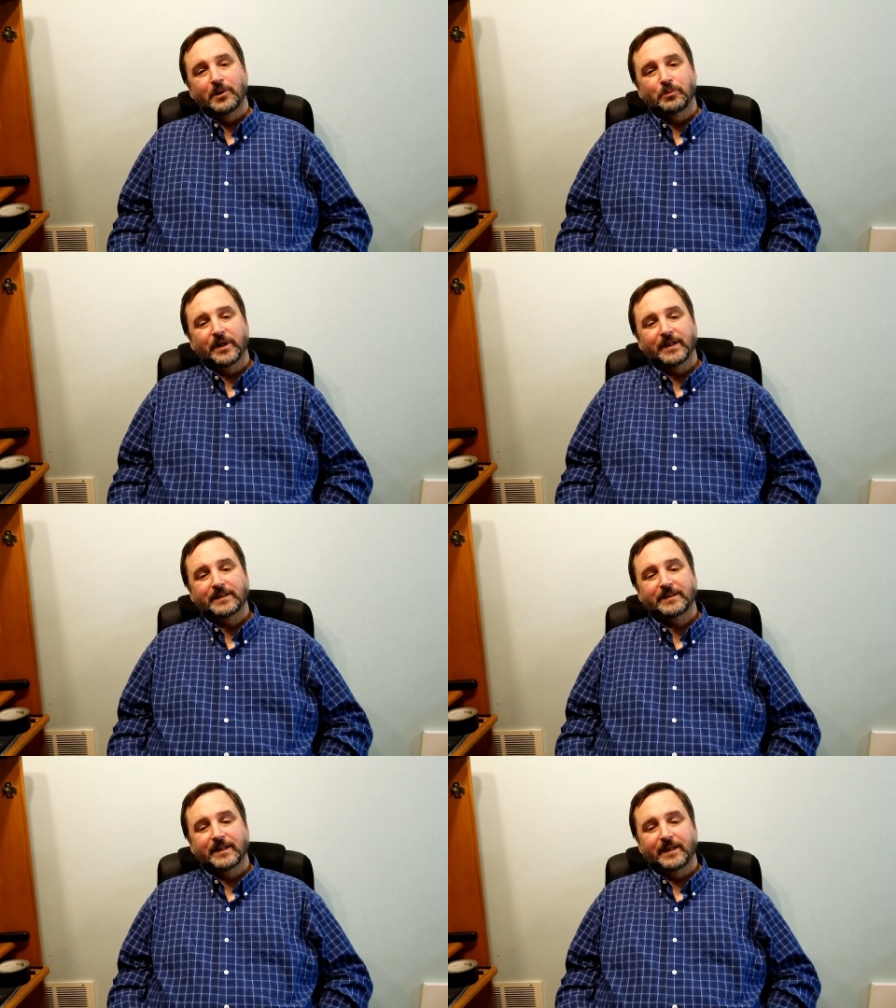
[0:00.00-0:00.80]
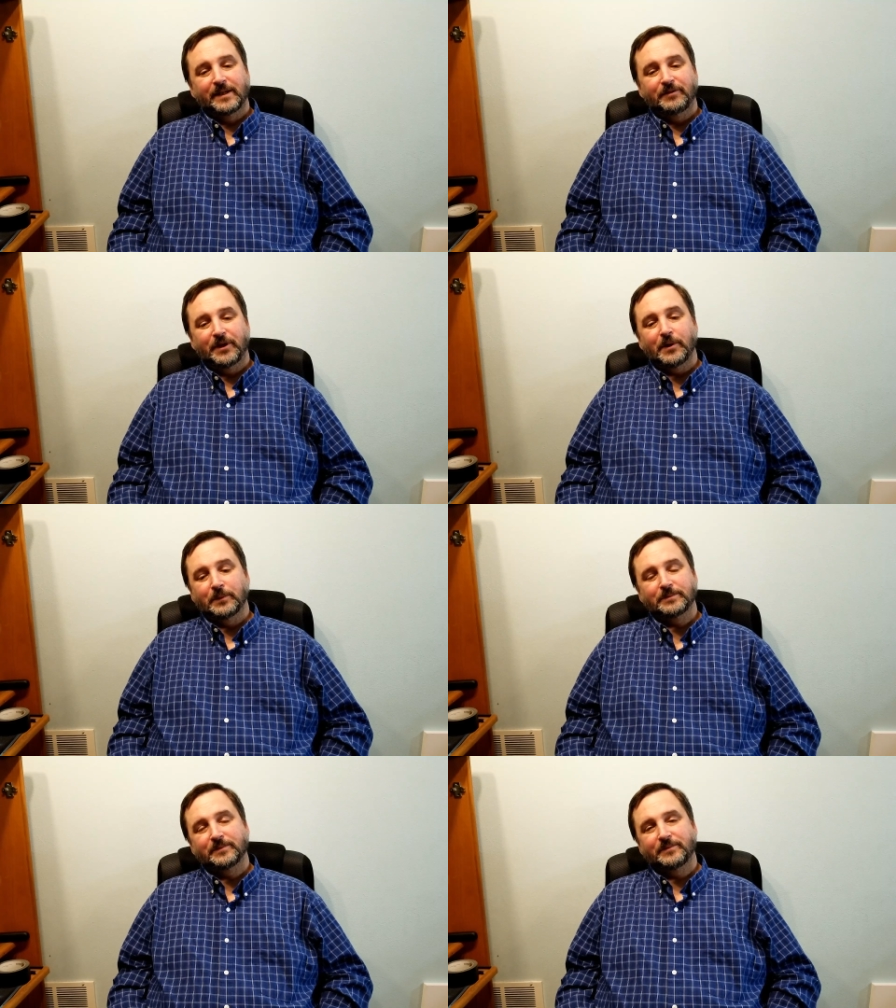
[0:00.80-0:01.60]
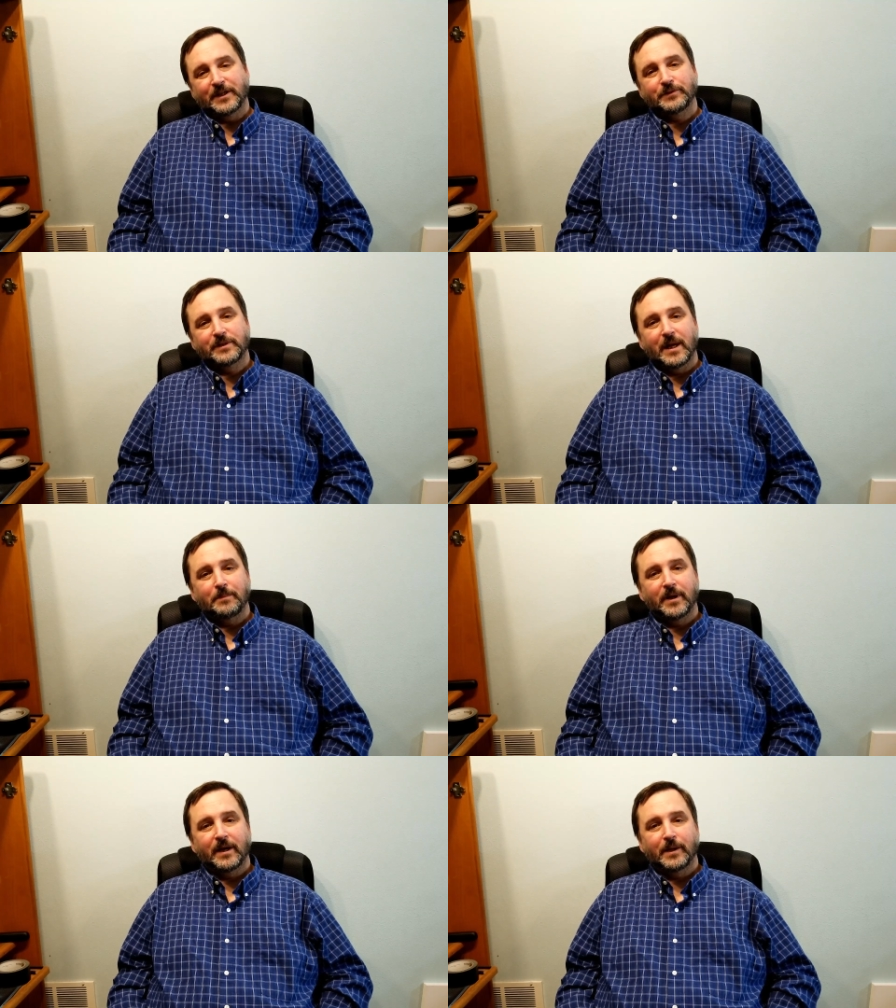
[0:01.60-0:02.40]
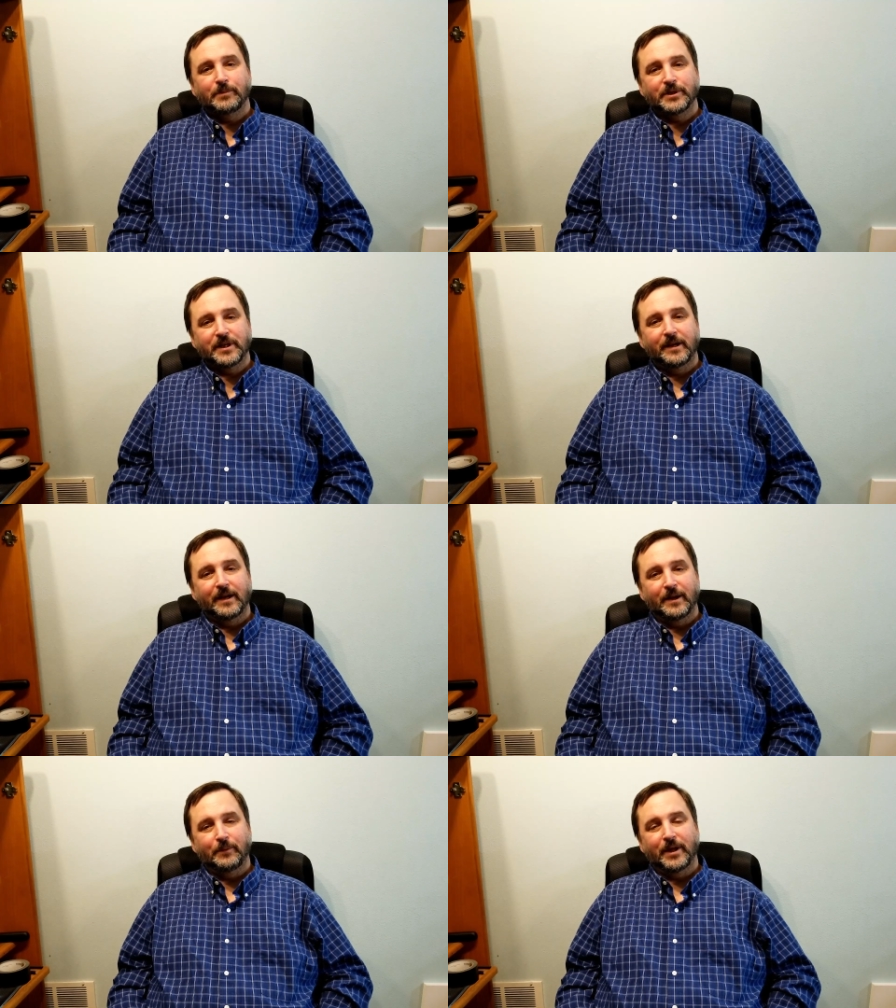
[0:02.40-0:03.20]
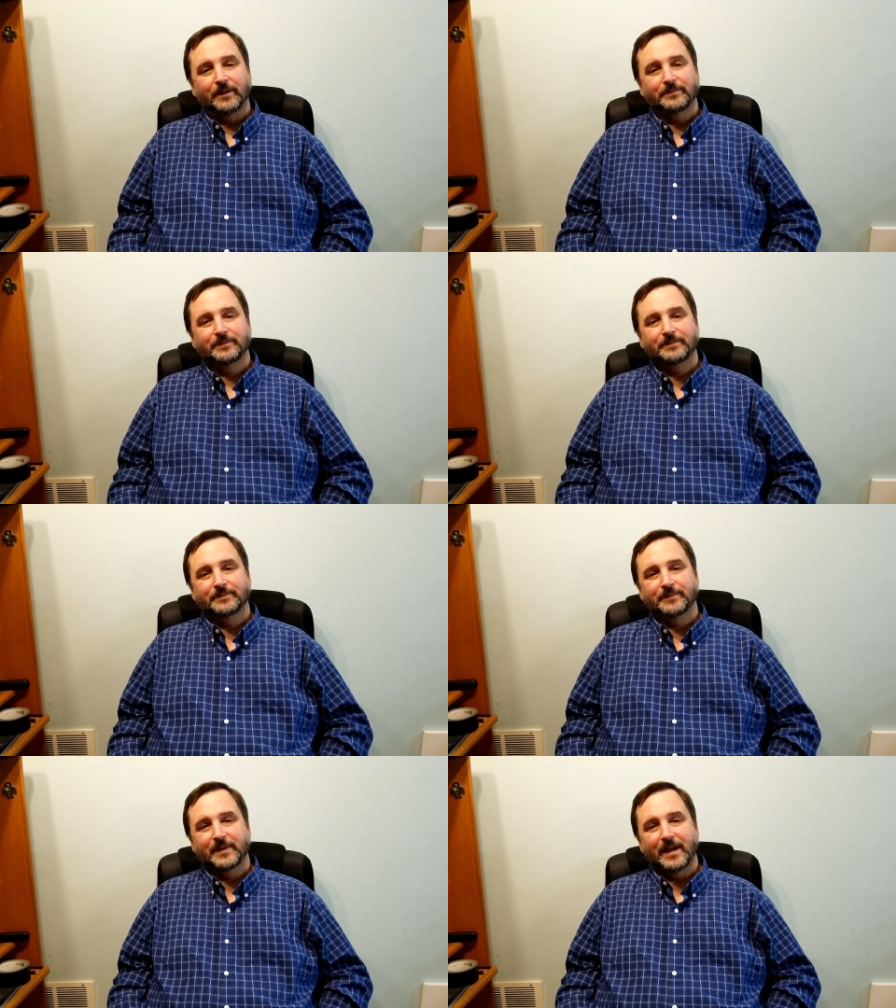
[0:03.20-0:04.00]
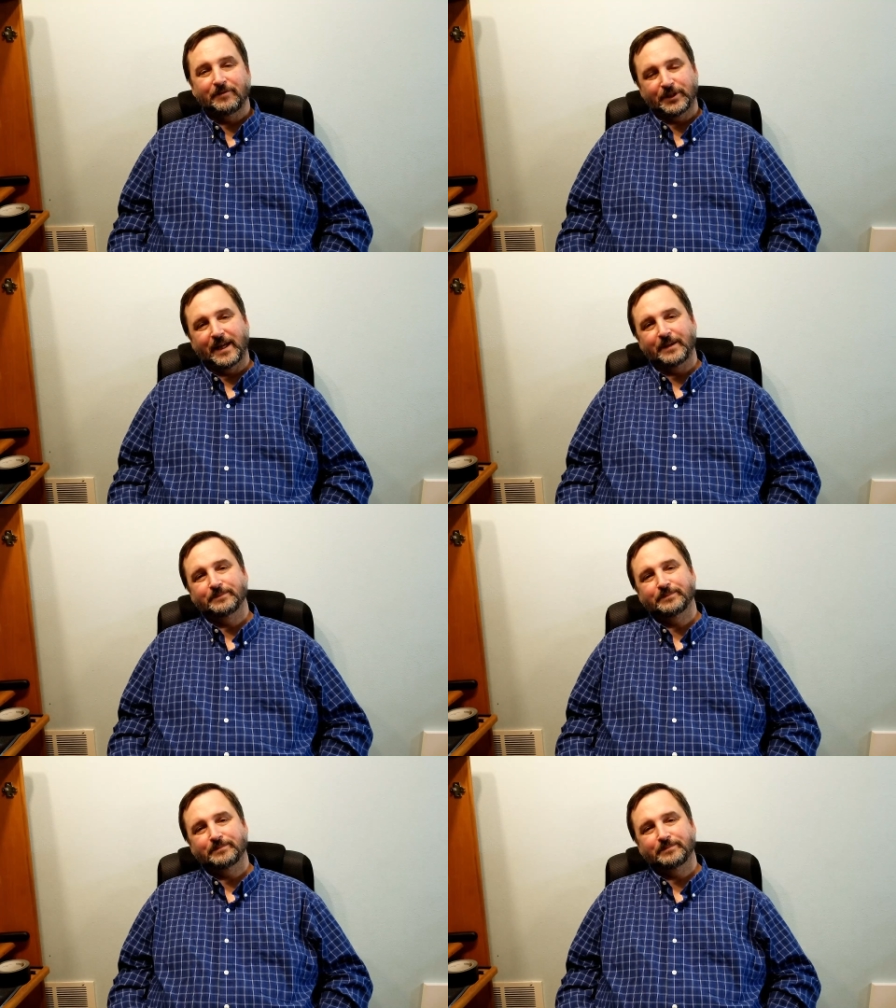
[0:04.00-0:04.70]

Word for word: but if you don't, thanks for stopping by. I appreciate it anyway. Have a good day.